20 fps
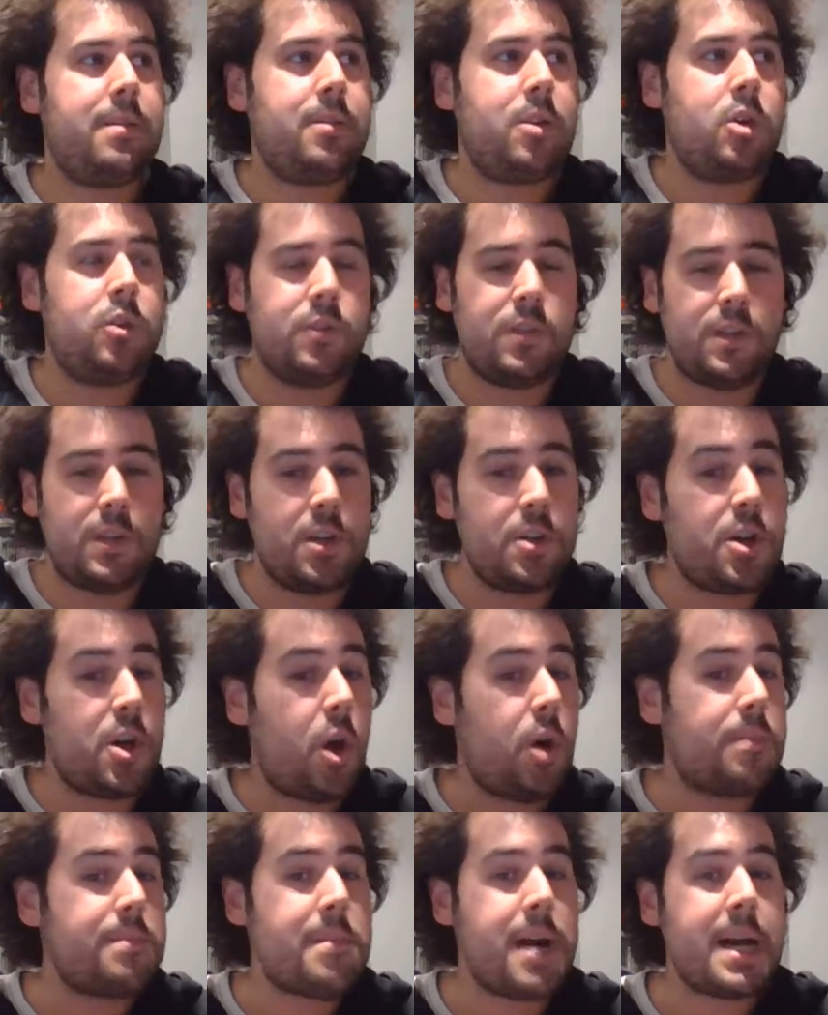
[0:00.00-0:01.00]
consider
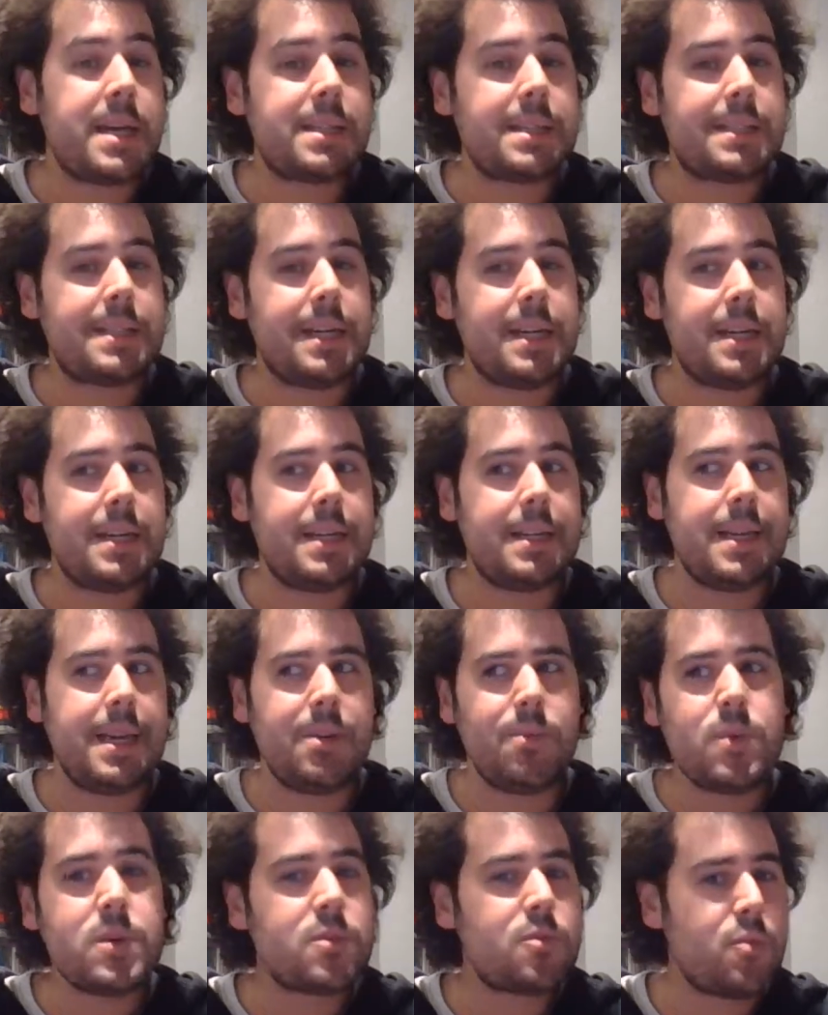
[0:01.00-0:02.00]
on my side,
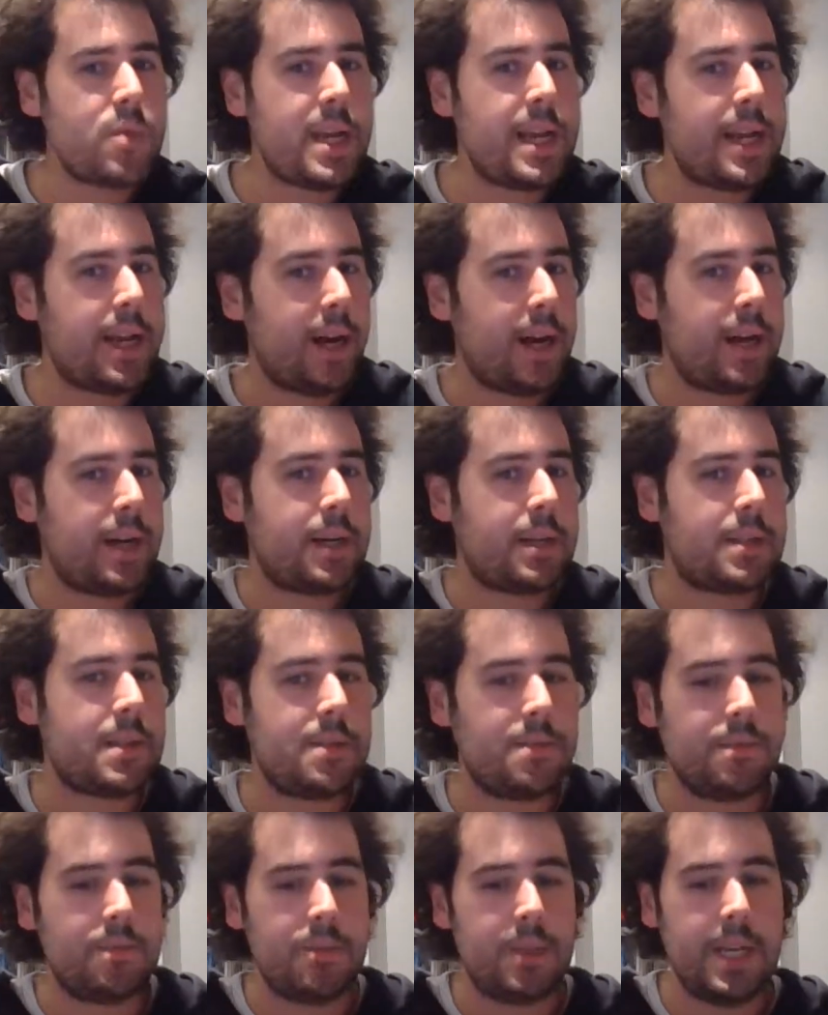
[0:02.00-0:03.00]
it was really hard
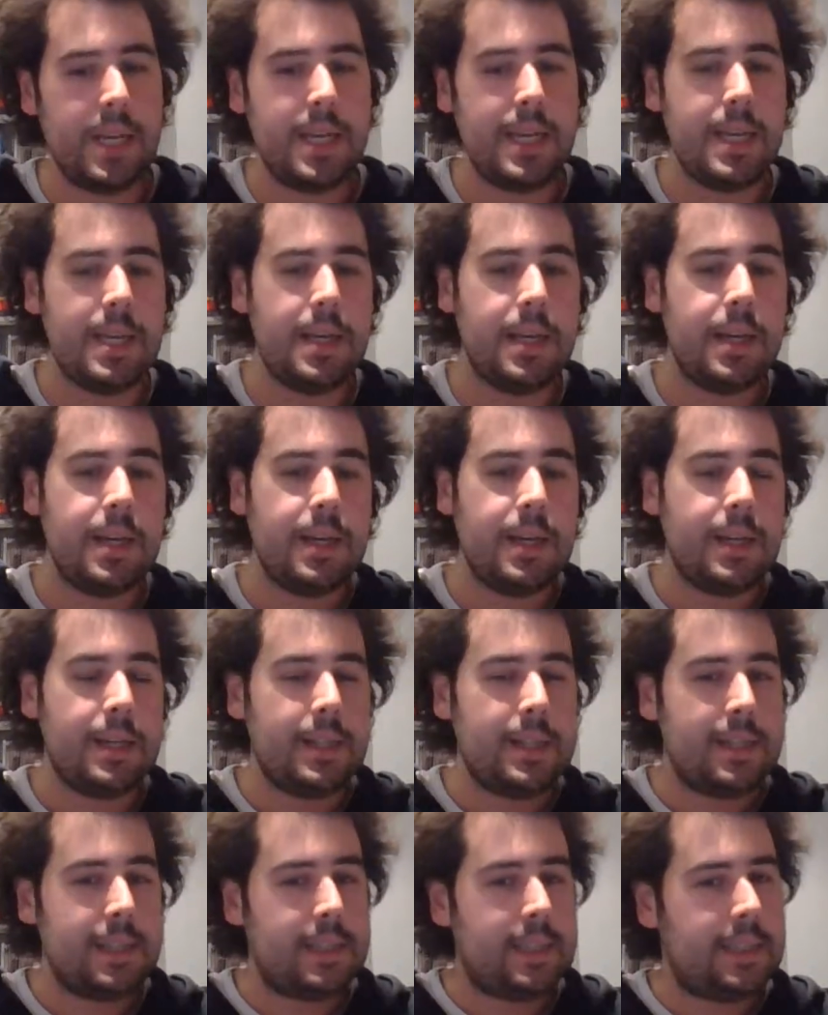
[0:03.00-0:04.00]
and really,
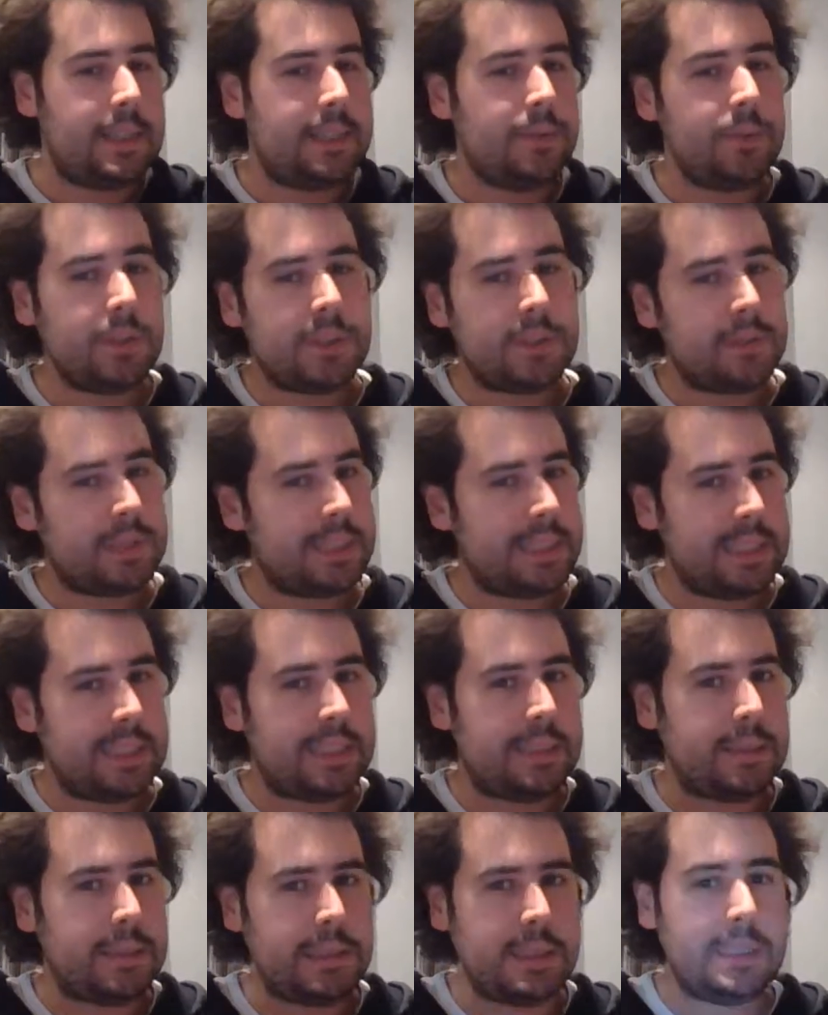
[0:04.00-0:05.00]
I was,
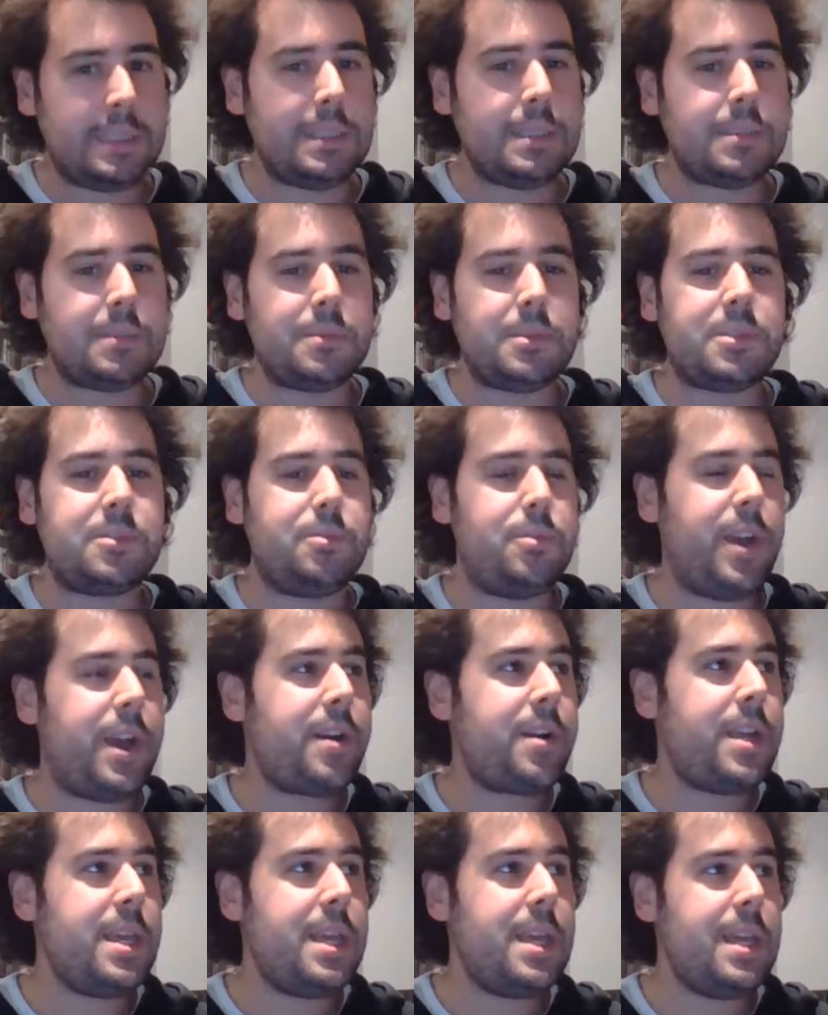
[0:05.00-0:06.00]
again, was
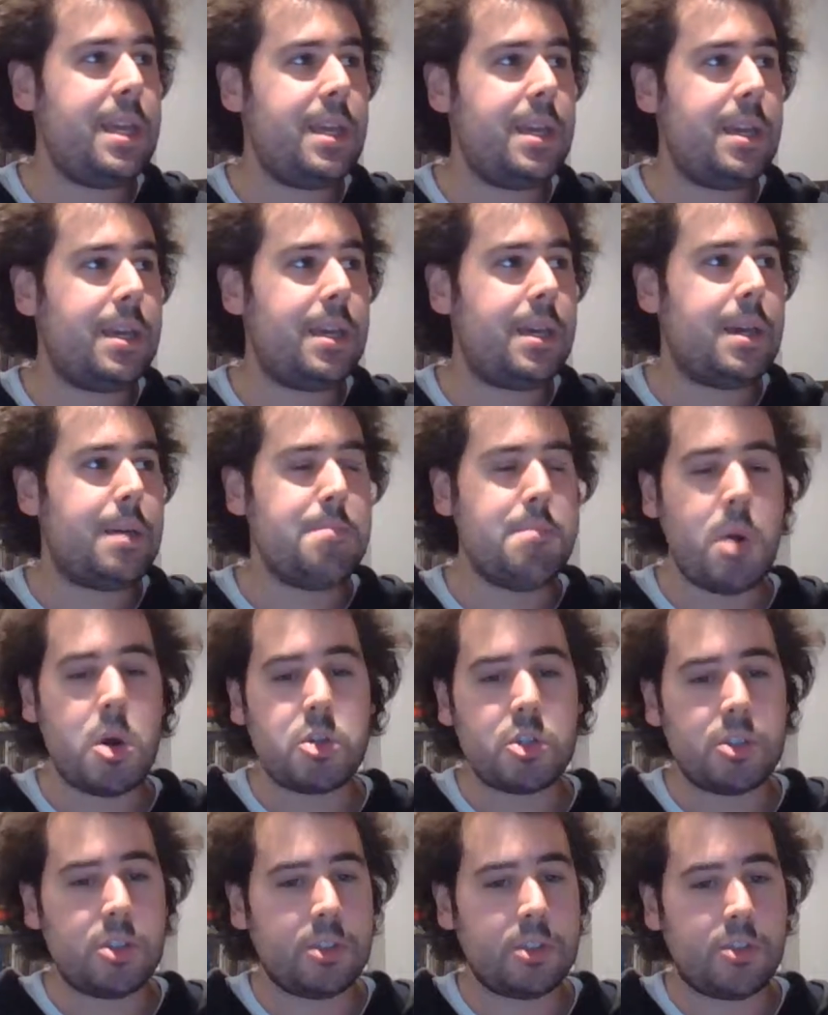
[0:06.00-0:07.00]
very
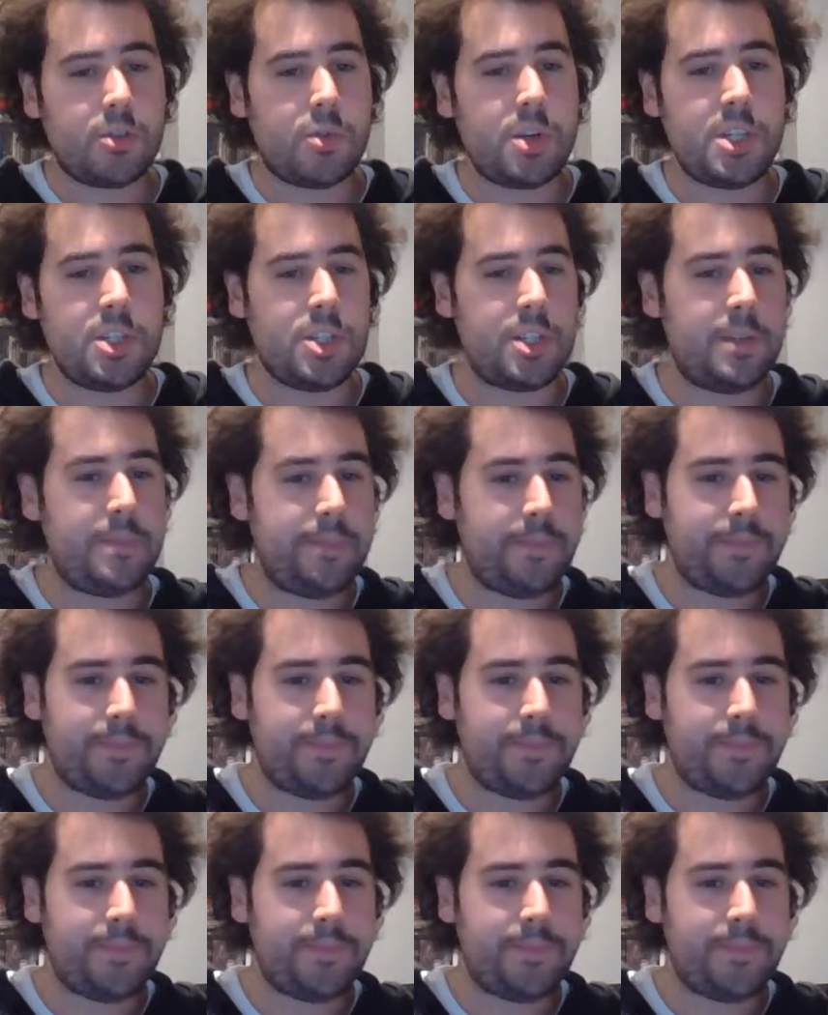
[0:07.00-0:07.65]
emotional, cringy.